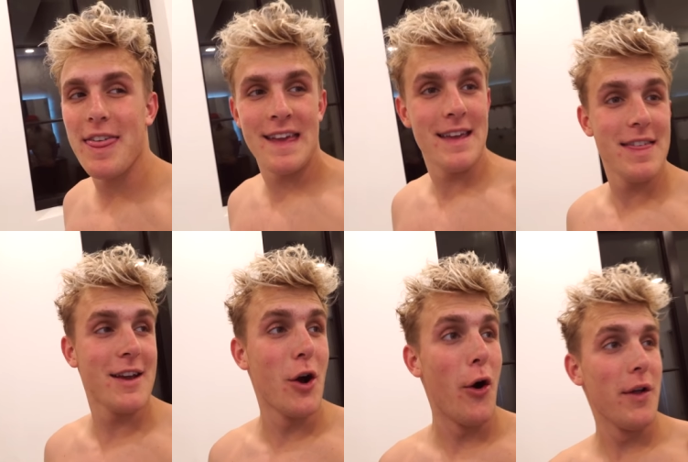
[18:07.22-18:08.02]
think the
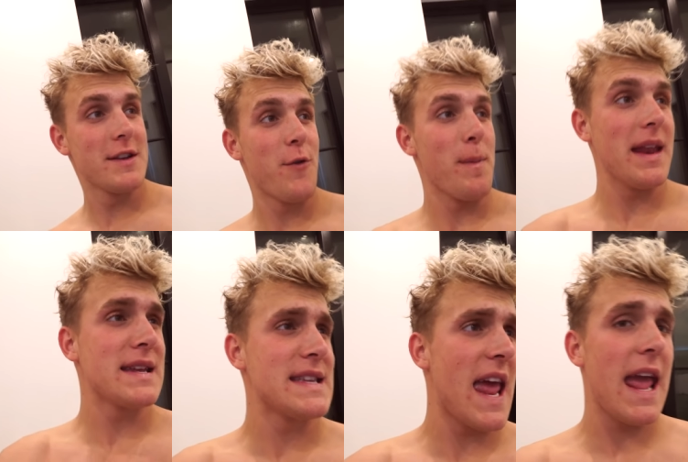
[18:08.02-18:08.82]
goal is for me to
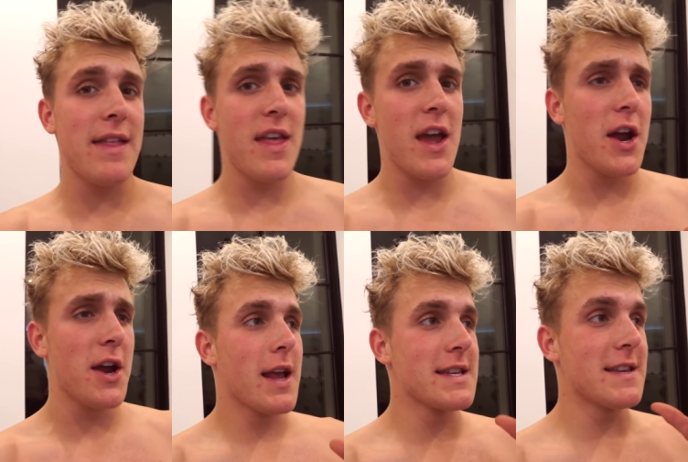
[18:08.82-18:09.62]
stay in there
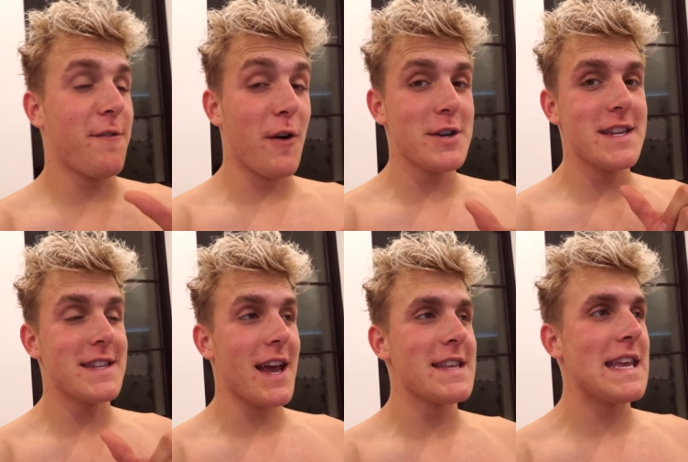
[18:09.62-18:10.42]
because it's first it's
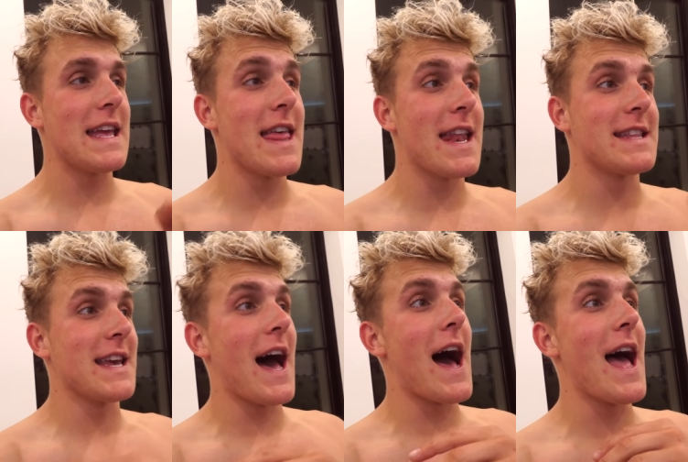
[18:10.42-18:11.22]
icy and then it's
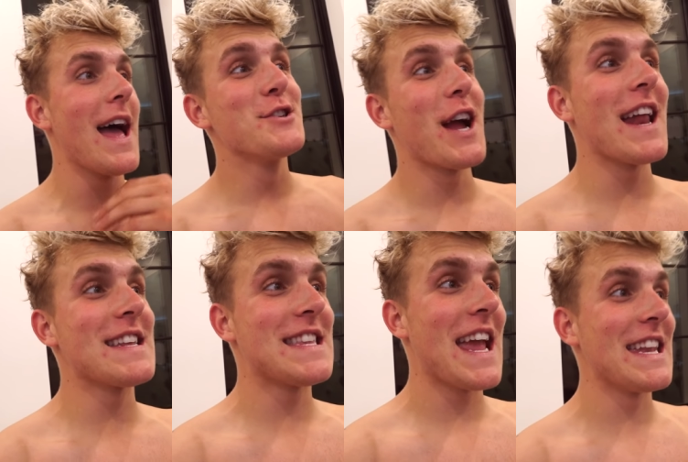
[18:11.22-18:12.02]
hot. So I gotta
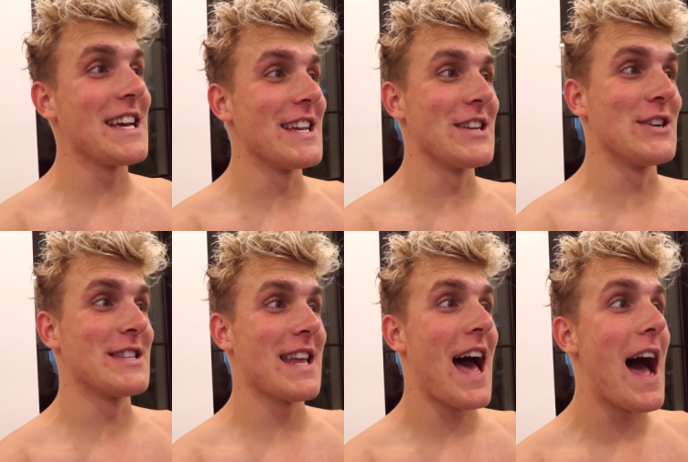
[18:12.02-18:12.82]
stay until it turns
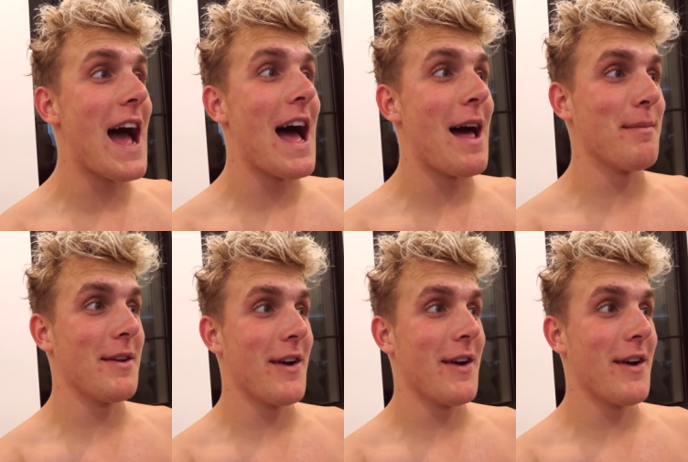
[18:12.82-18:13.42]
hot on me,